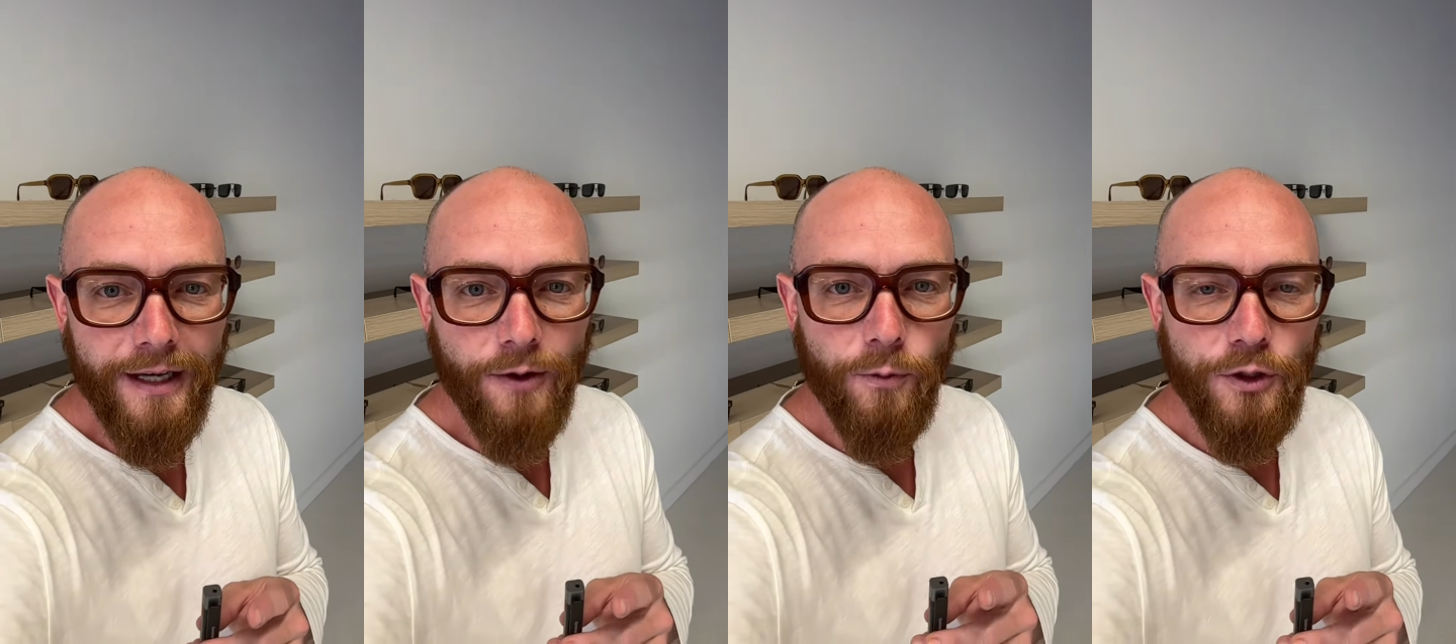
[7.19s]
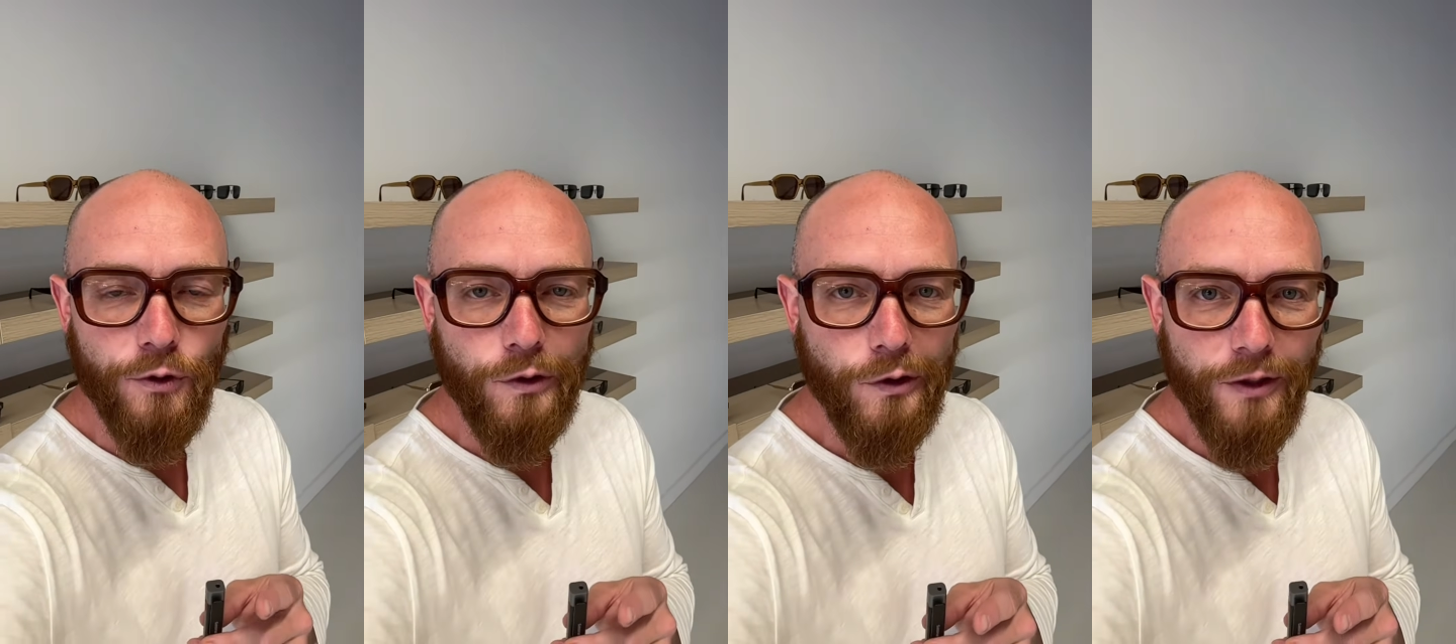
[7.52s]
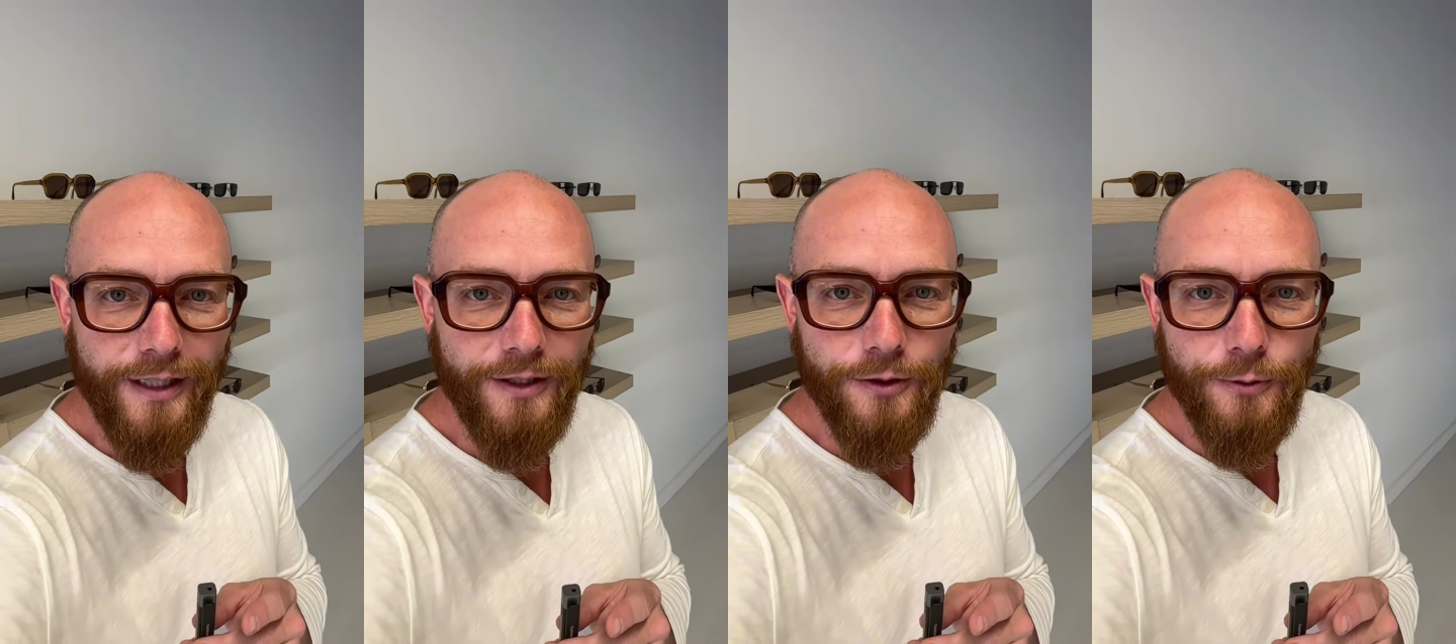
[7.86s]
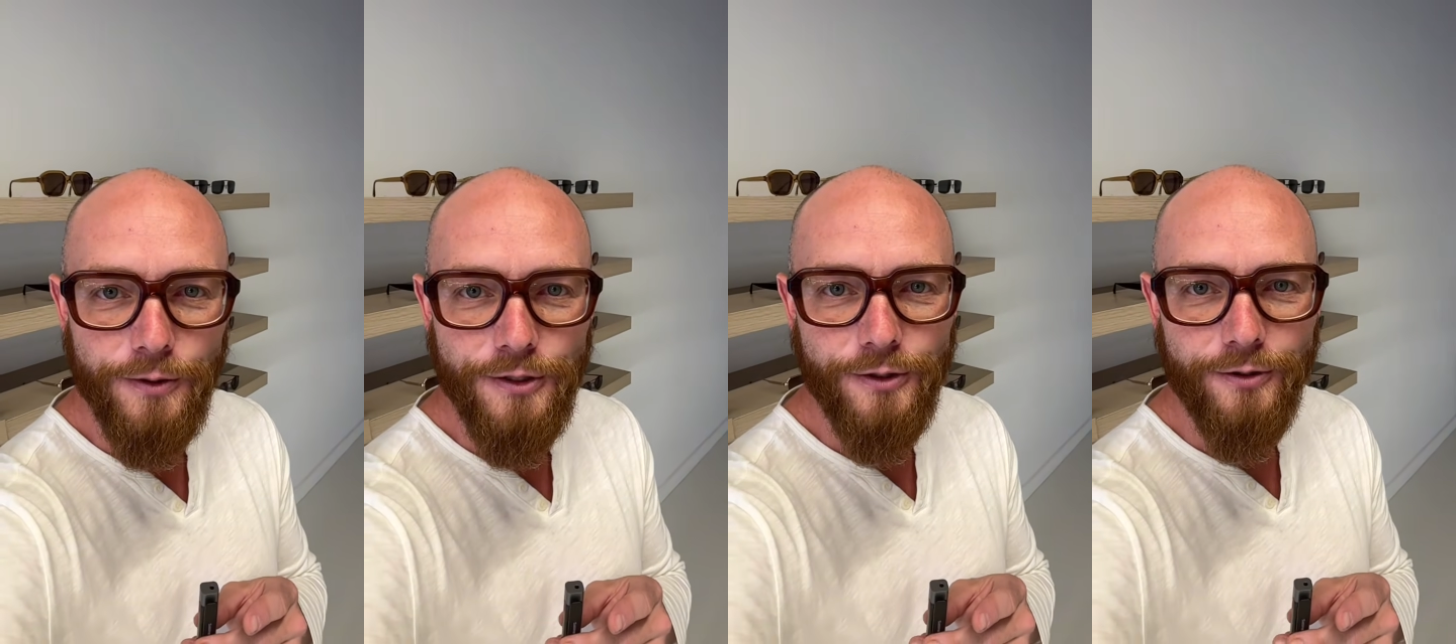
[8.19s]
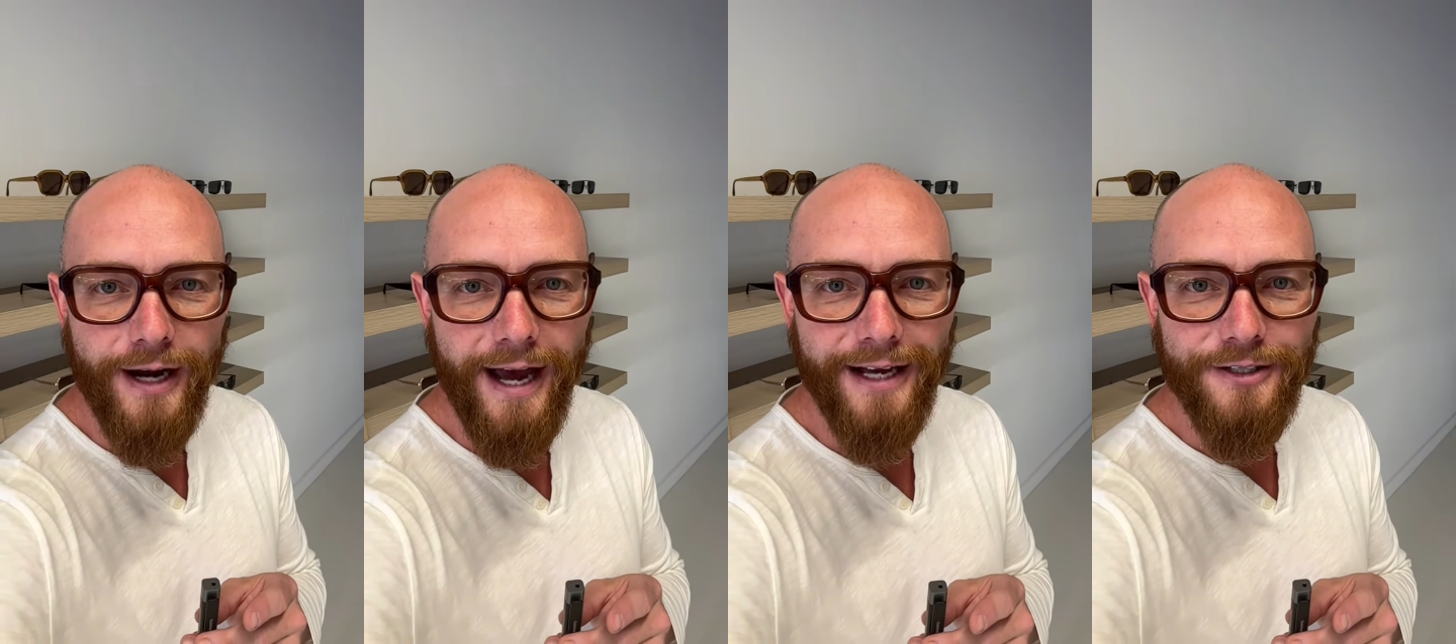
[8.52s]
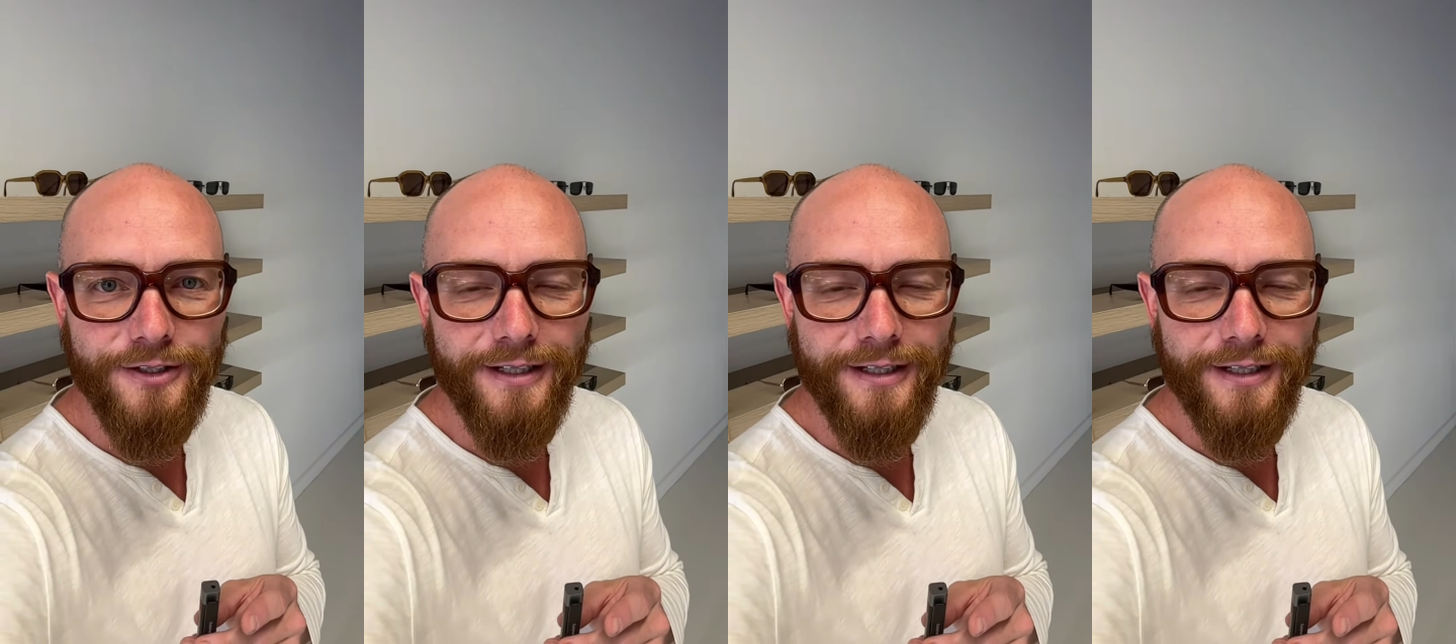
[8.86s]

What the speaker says: when you're looking through a scratch.